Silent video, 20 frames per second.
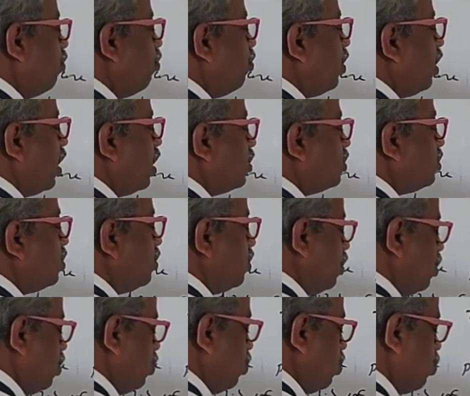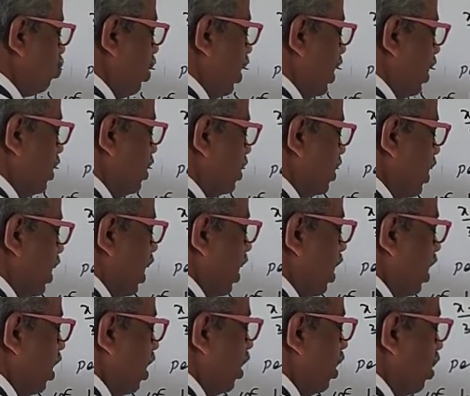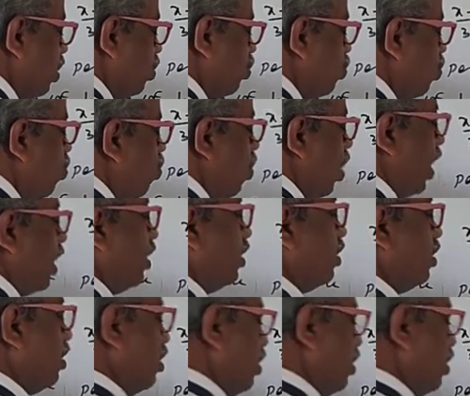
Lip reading: plus twice K into 1